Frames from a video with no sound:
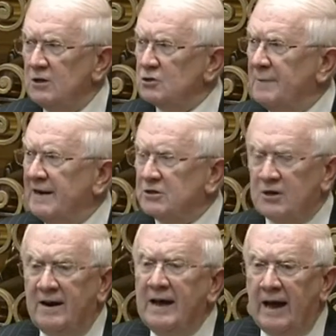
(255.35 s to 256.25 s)
So,
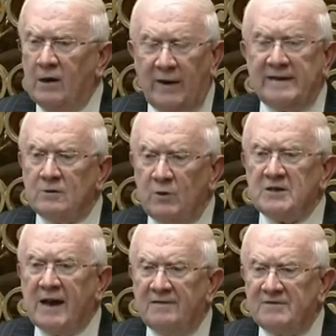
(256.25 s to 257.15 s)
Minister, I await
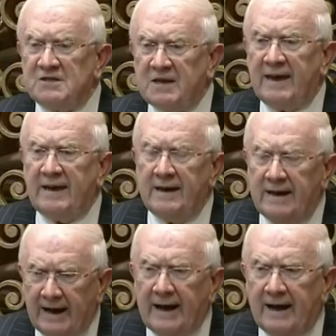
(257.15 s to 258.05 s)
what you have to say,
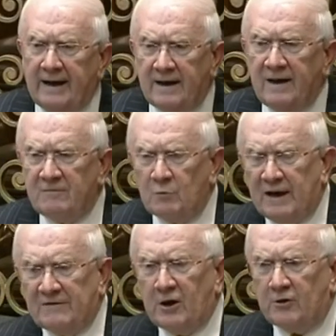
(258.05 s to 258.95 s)
and we'll
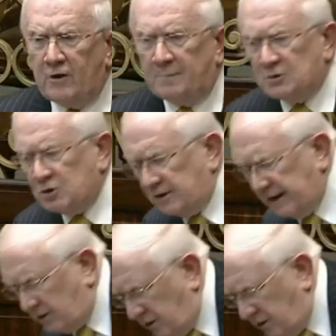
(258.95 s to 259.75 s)
have another opportunity. Go to